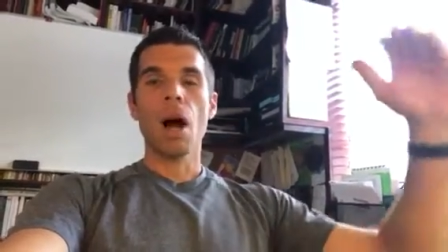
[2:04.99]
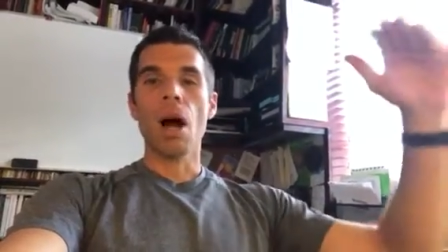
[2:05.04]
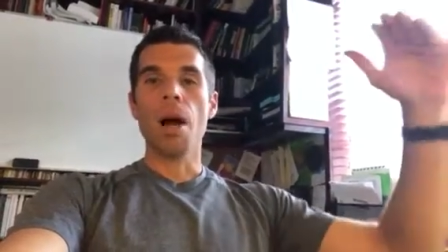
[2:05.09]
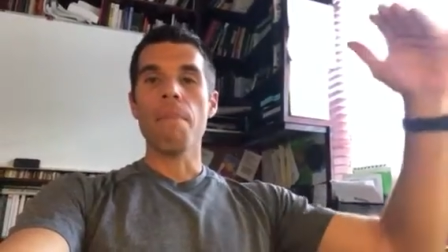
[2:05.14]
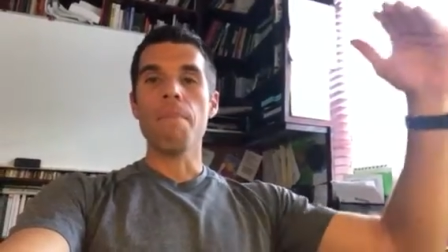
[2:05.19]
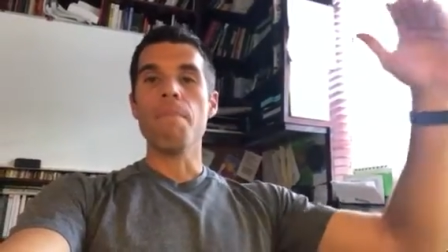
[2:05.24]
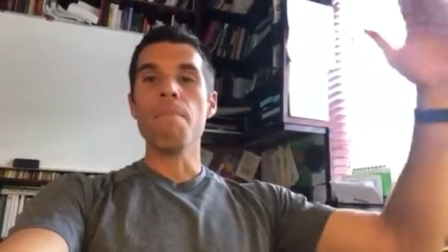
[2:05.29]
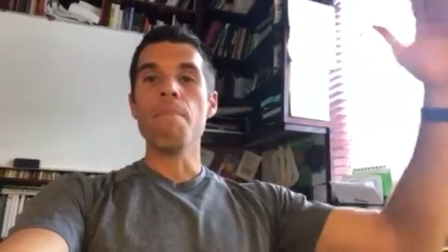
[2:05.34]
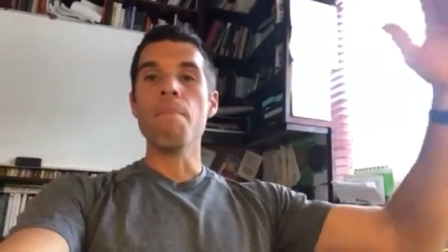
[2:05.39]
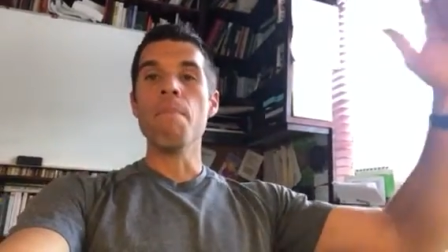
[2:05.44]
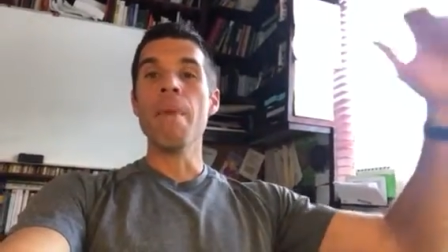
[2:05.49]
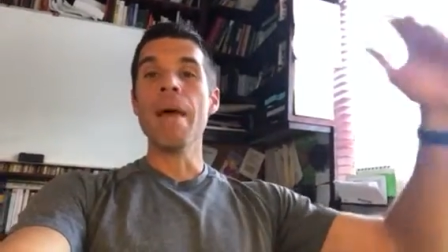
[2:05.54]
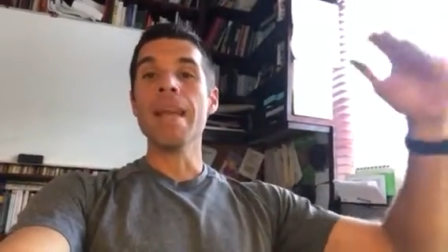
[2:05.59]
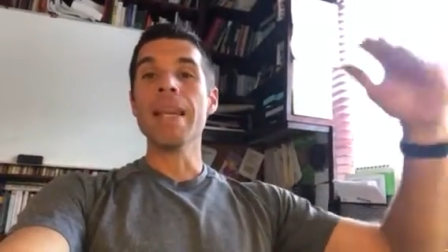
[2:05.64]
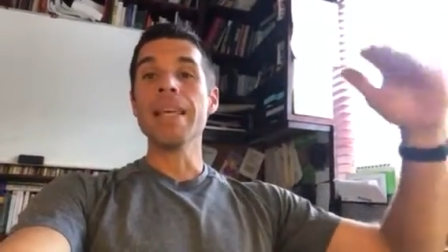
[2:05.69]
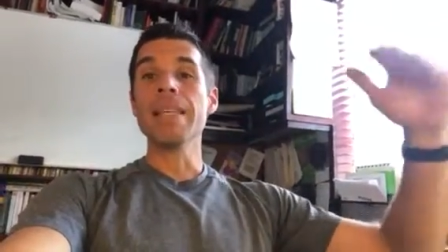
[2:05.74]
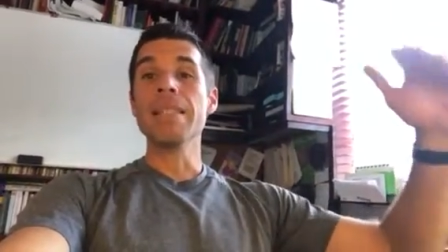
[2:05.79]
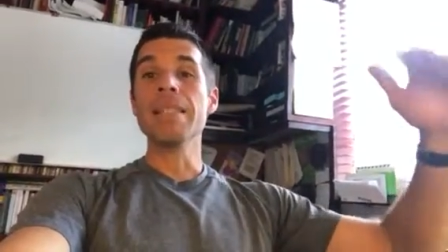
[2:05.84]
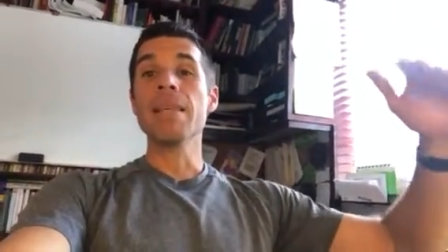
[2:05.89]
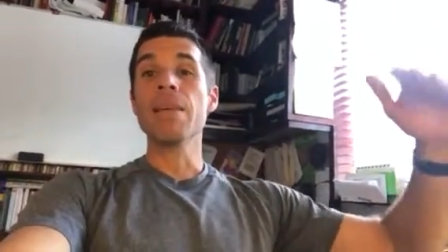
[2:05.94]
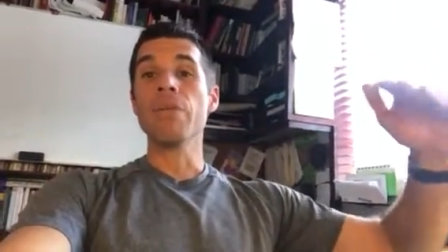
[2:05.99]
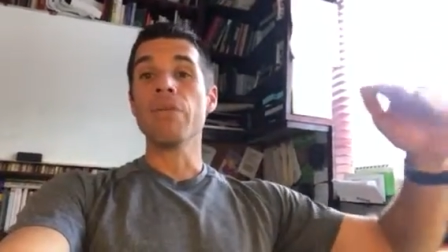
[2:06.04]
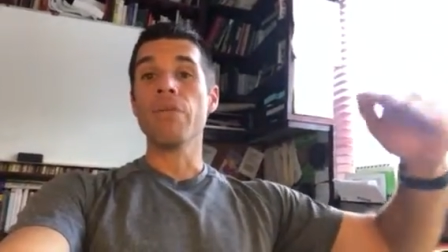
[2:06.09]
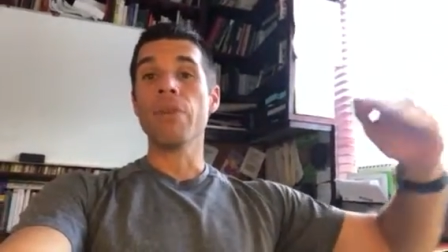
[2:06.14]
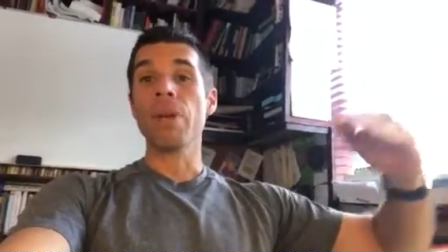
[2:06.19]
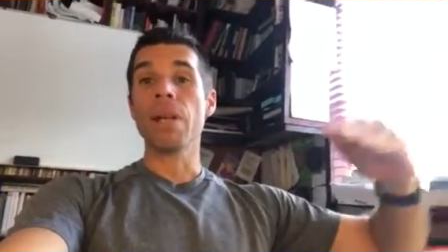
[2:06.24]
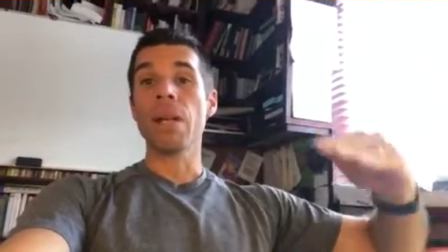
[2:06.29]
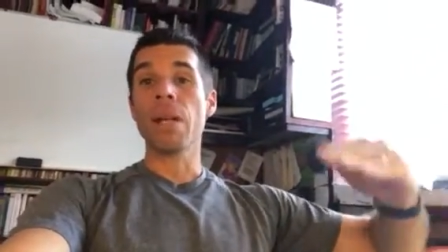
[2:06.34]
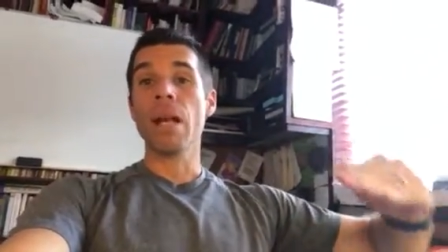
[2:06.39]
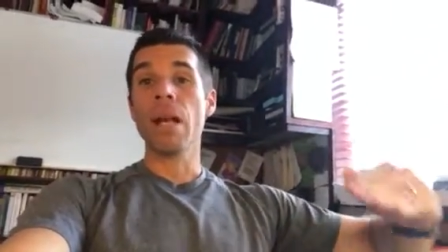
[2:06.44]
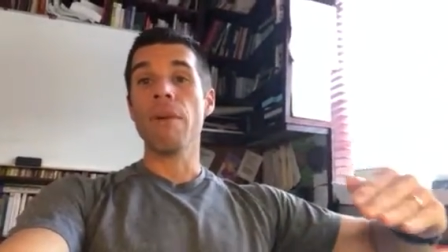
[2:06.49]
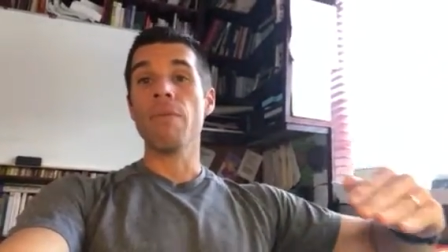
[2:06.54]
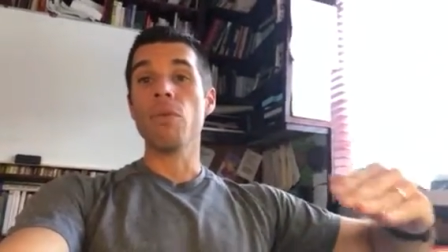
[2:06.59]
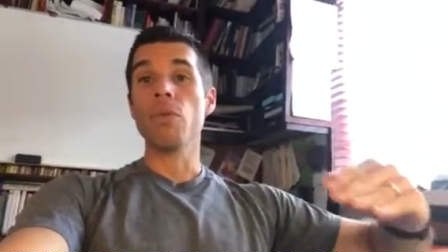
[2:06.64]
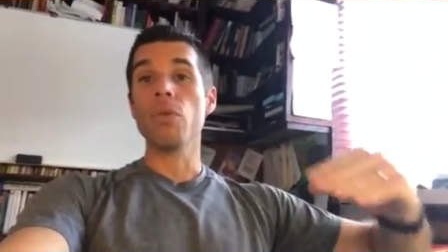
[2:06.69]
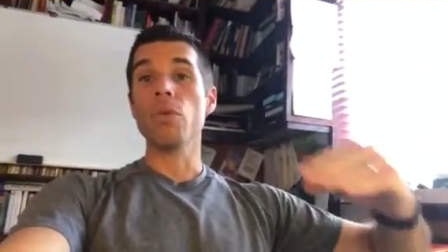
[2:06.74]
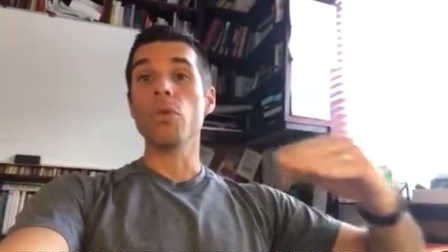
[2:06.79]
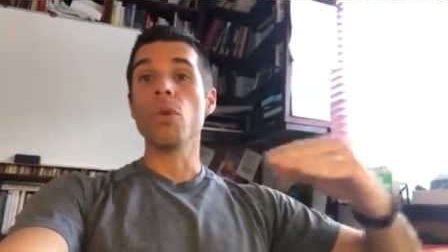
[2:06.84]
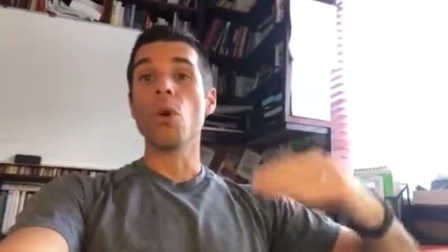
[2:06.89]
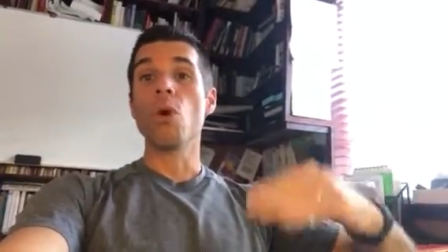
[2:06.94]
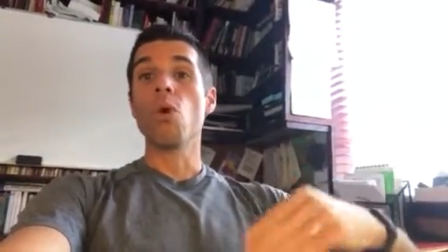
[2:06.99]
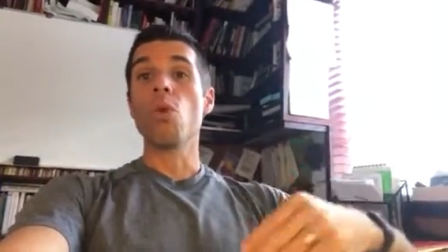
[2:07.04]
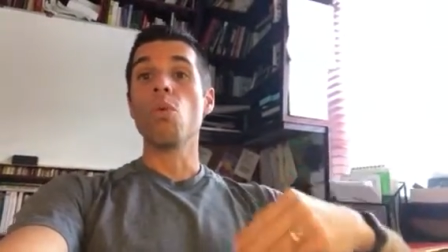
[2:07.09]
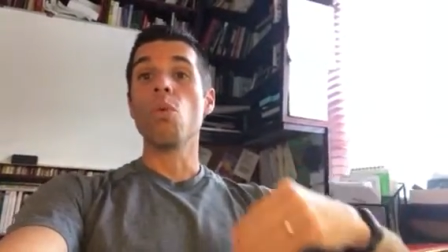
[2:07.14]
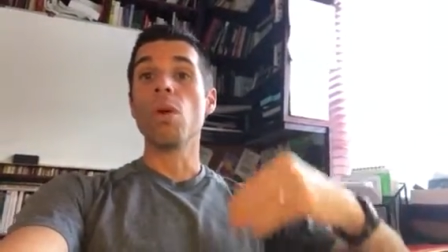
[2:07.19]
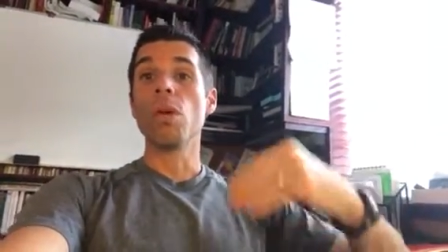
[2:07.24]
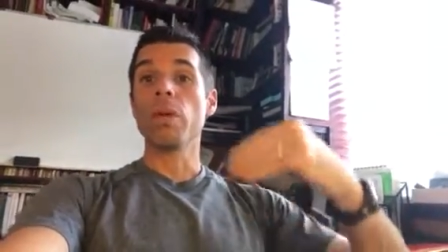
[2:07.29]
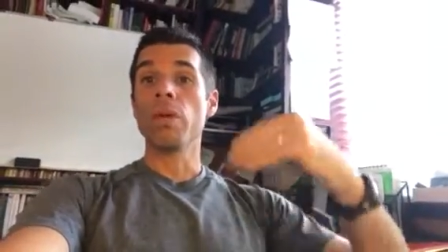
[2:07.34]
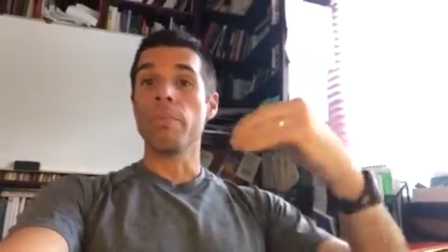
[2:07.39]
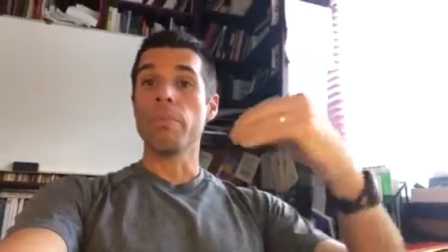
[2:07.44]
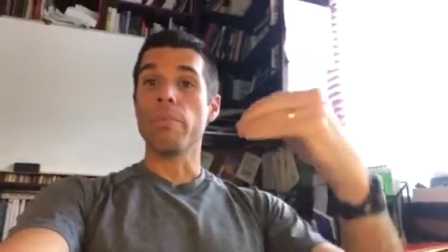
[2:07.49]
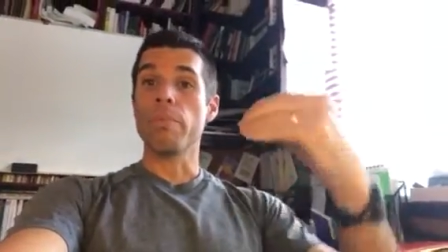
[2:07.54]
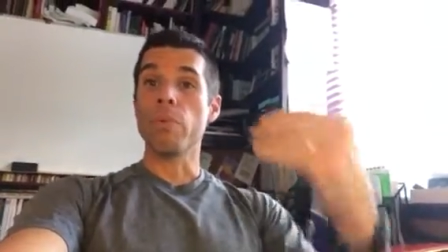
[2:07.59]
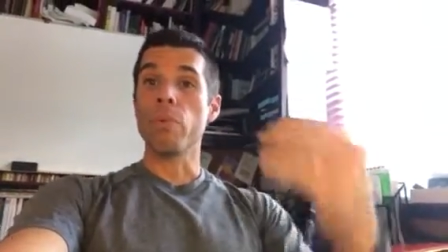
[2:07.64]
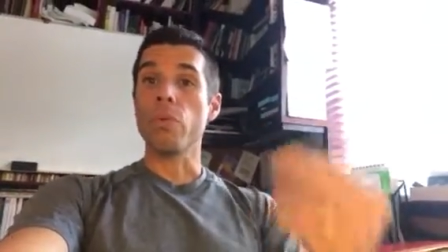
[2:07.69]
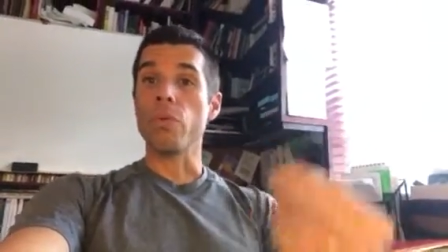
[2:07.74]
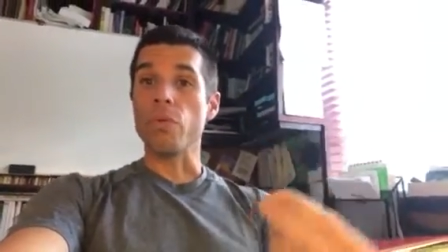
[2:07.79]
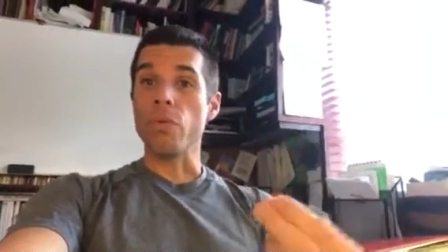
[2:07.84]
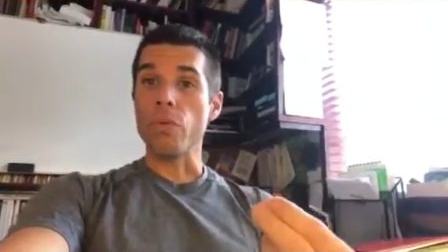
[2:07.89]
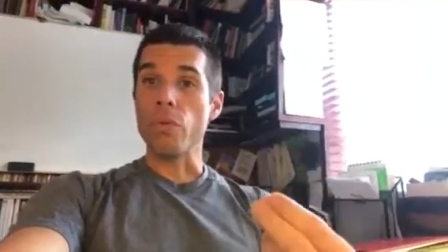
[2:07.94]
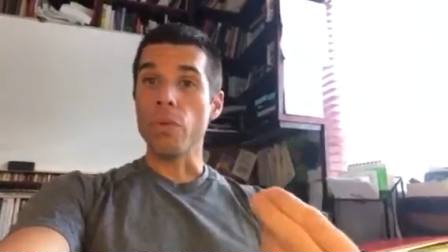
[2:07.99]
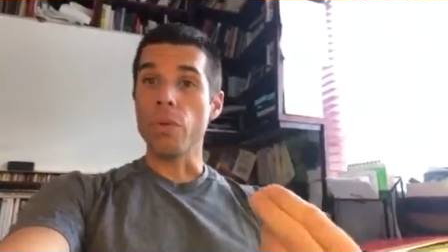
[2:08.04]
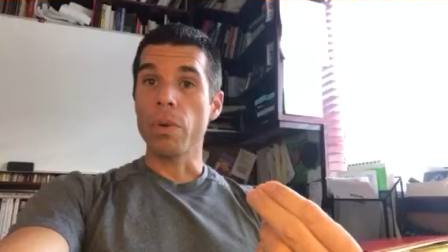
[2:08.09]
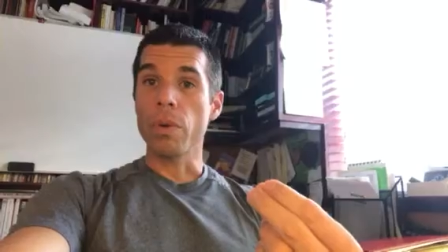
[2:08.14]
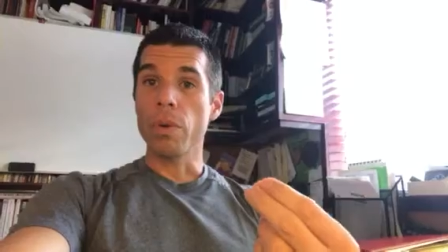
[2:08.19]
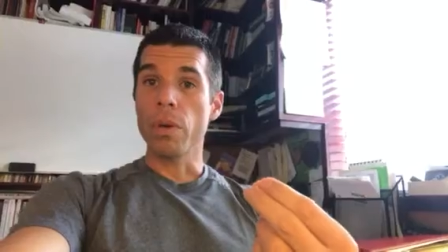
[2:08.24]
on many different levels will improve.